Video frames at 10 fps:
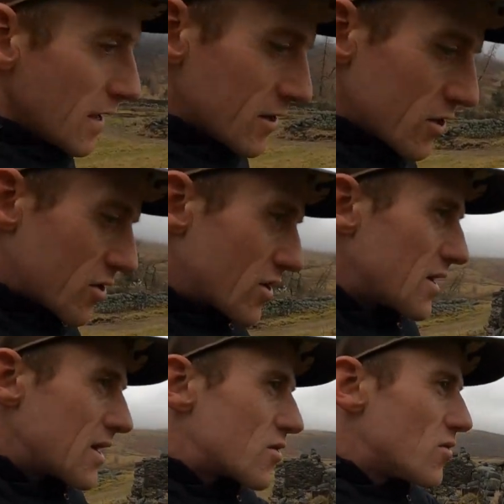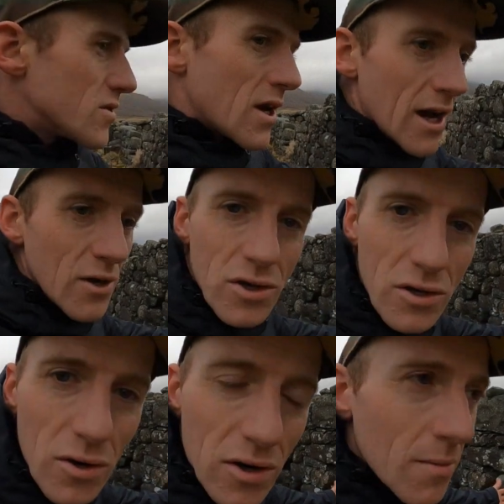And just look at this old house
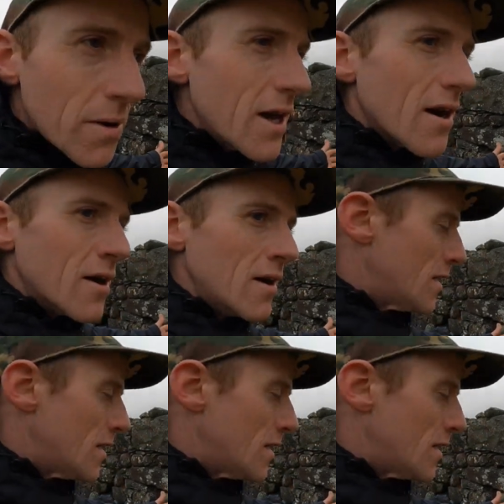door up here.